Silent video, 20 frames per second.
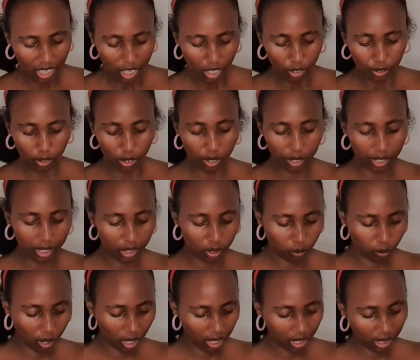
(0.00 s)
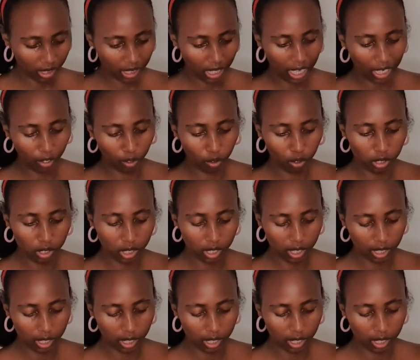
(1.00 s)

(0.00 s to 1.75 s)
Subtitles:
So these ones are not